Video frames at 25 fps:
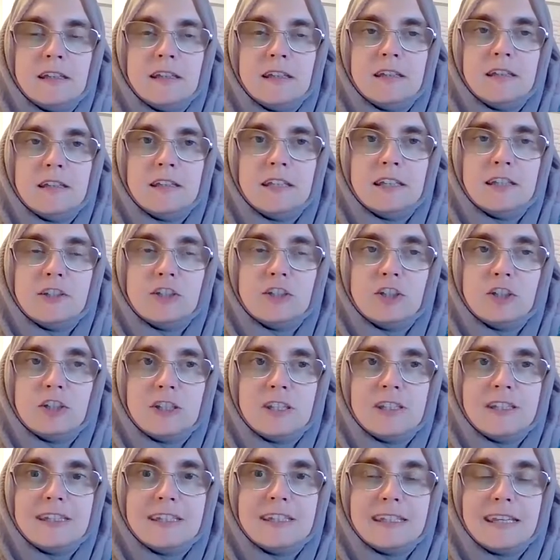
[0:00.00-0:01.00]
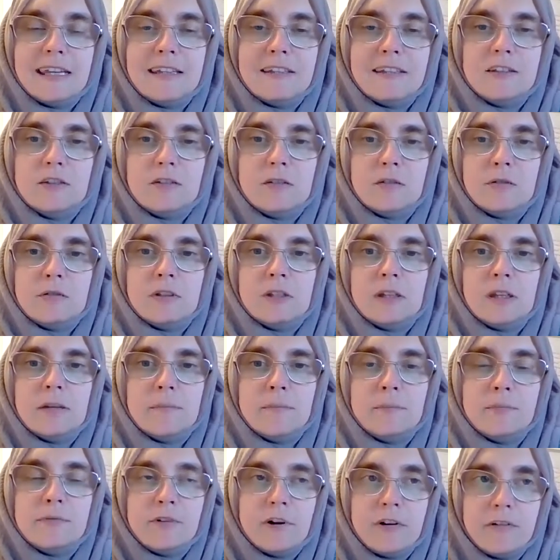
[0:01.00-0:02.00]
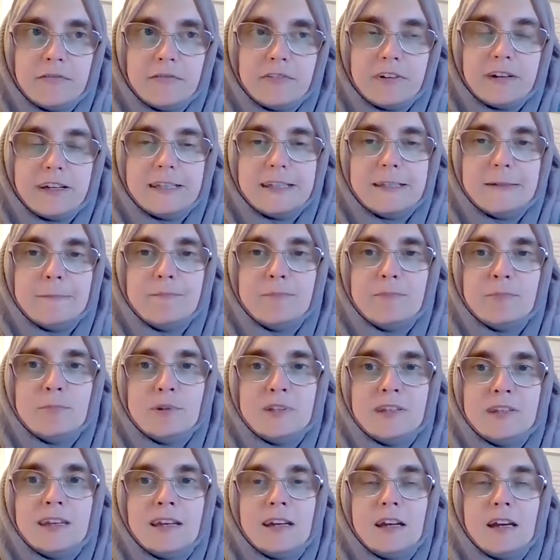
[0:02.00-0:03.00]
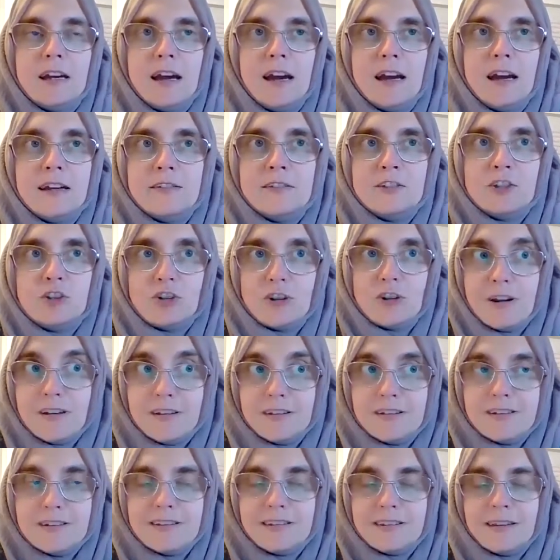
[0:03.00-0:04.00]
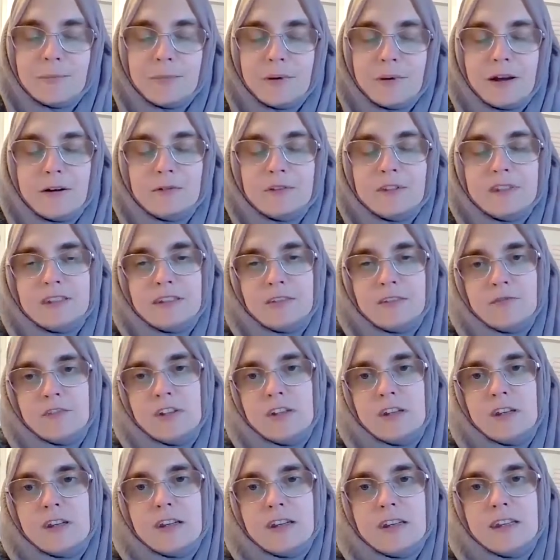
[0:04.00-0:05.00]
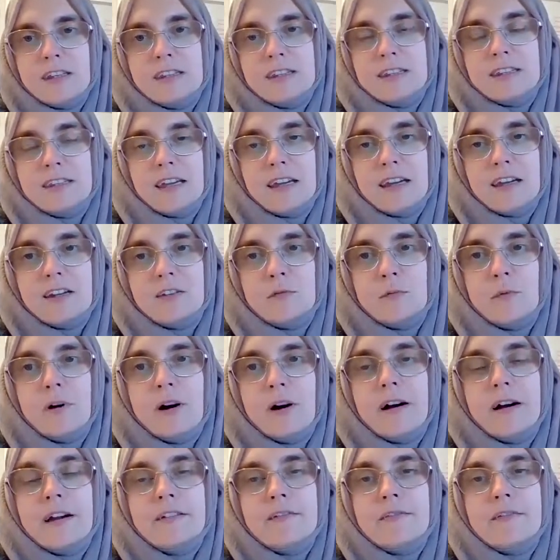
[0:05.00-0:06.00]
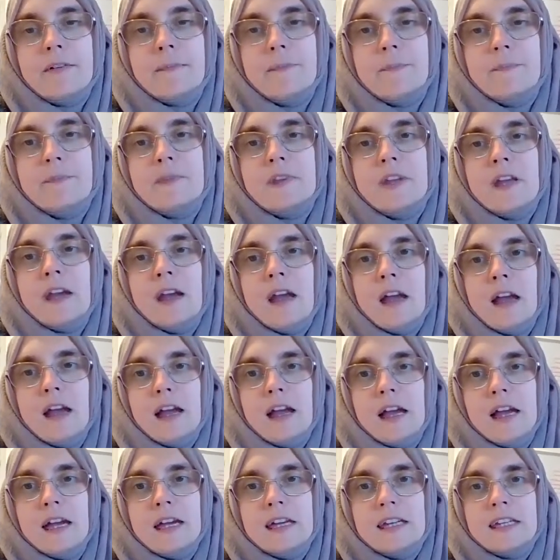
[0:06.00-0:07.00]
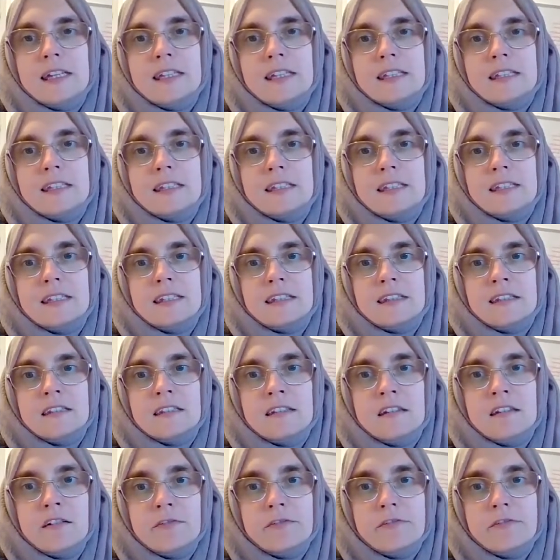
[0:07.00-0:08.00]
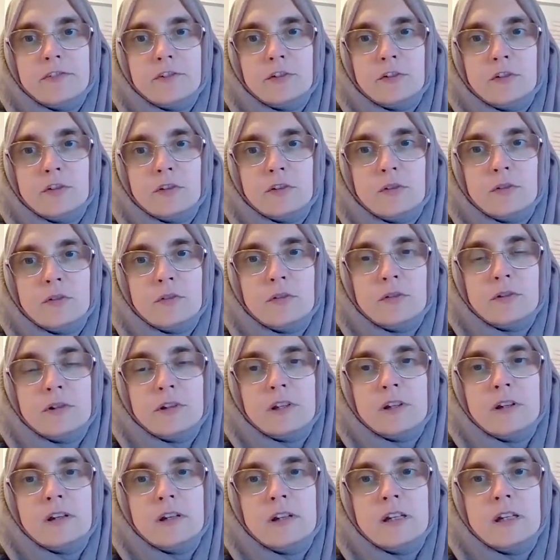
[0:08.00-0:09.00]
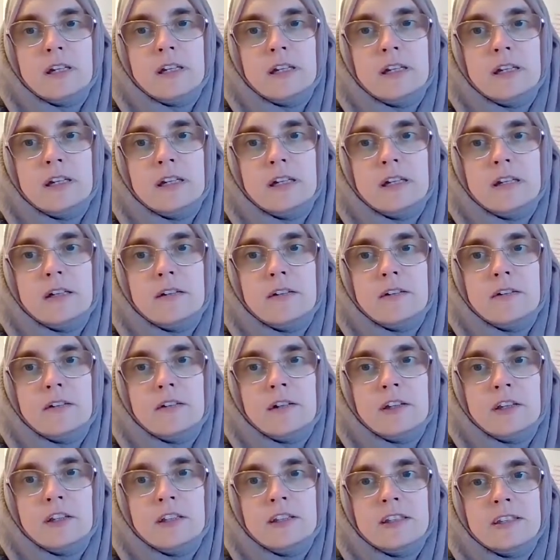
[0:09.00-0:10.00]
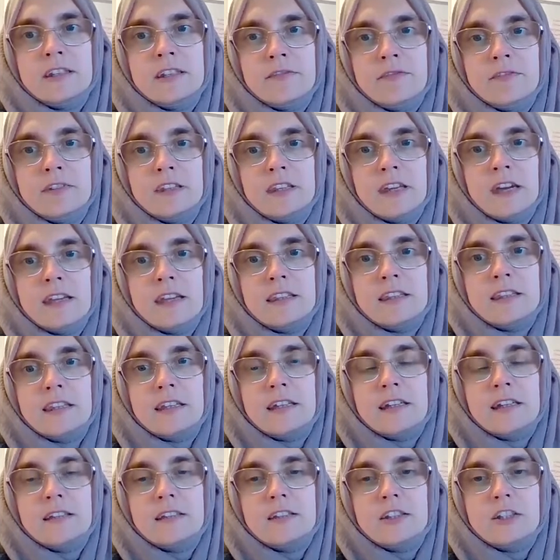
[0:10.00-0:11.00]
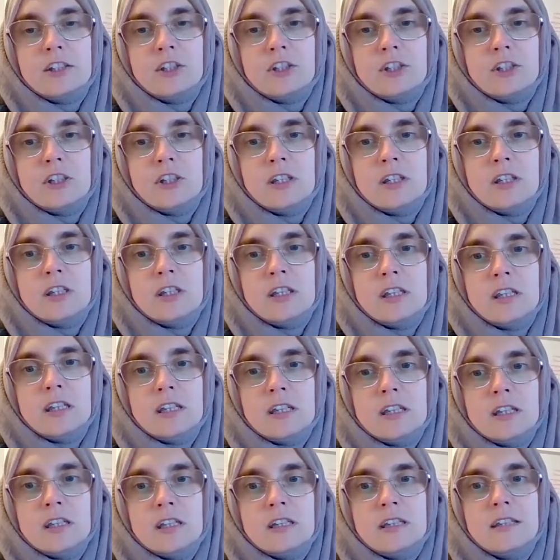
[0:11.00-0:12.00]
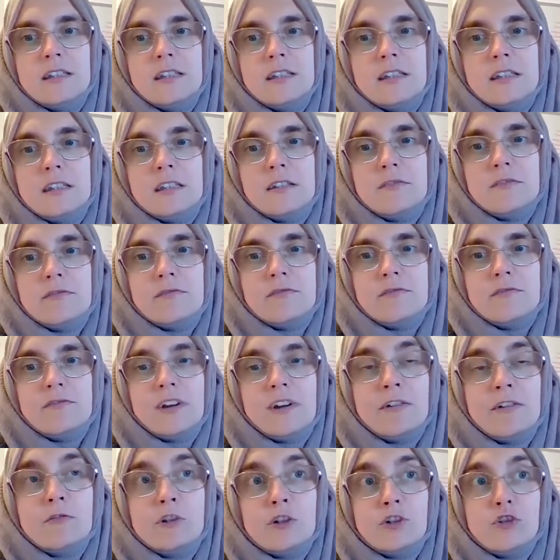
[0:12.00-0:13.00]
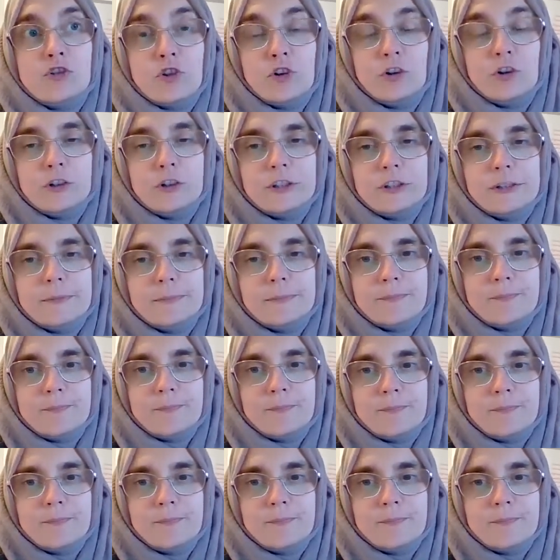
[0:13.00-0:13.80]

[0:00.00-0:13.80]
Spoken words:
that she said to the Prophet, being jealous about Safiya, his second wife, it is enough for you in Safiya that she is very short.